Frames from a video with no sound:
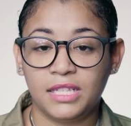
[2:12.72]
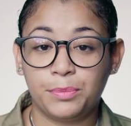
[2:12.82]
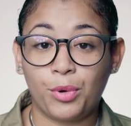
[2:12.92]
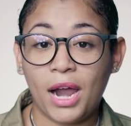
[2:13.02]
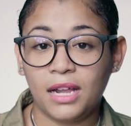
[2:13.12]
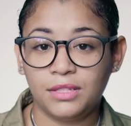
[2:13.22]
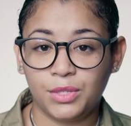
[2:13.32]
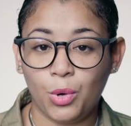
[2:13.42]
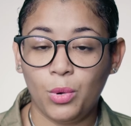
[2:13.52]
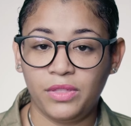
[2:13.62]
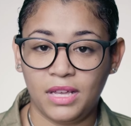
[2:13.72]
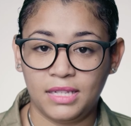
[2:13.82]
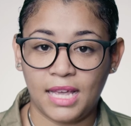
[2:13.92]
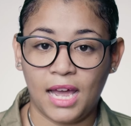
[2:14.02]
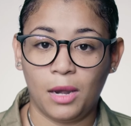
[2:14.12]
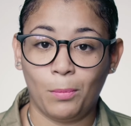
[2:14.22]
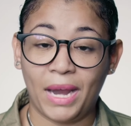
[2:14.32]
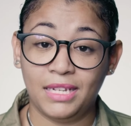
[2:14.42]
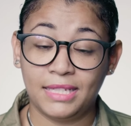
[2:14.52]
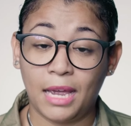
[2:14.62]
brand to go with it. And
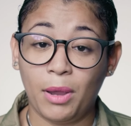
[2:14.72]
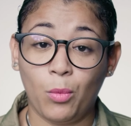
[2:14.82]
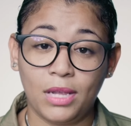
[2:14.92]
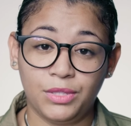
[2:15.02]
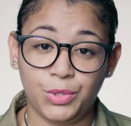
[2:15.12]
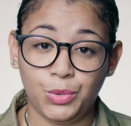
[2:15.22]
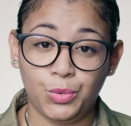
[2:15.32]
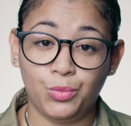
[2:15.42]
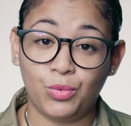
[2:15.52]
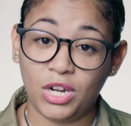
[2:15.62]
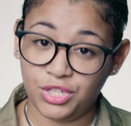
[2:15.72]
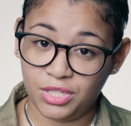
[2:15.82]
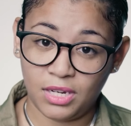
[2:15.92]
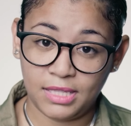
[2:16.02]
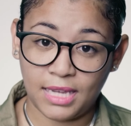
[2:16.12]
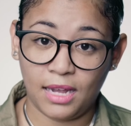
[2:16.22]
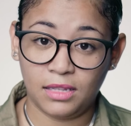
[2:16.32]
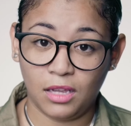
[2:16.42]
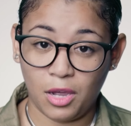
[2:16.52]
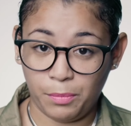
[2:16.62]
by the time I went to register it
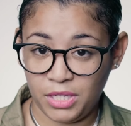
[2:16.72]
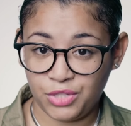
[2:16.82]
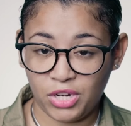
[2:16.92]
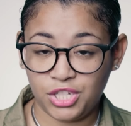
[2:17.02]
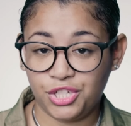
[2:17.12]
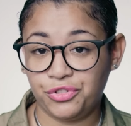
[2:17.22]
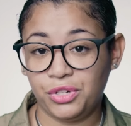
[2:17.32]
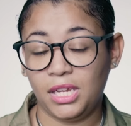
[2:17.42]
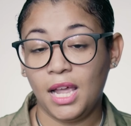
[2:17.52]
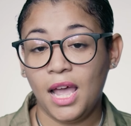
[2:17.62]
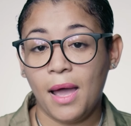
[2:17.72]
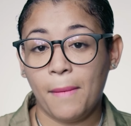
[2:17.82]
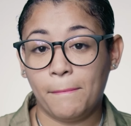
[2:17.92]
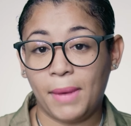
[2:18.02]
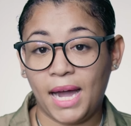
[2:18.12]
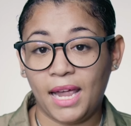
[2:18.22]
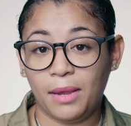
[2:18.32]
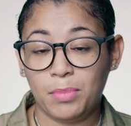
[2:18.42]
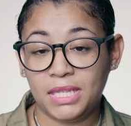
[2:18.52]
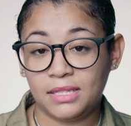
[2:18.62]
at the company's registry,
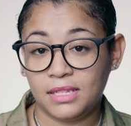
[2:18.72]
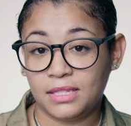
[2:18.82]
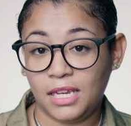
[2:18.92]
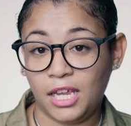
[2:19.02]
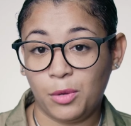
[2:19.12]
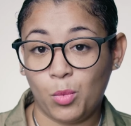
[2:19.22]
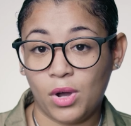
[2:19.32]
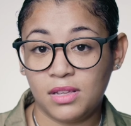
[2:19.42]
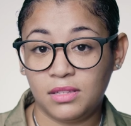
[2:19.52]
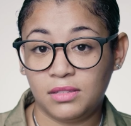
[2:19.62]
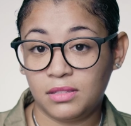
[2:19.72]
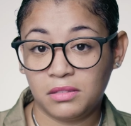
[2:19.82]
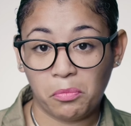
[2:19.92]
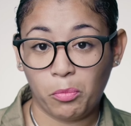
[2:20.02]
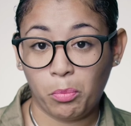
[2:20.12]
my business name was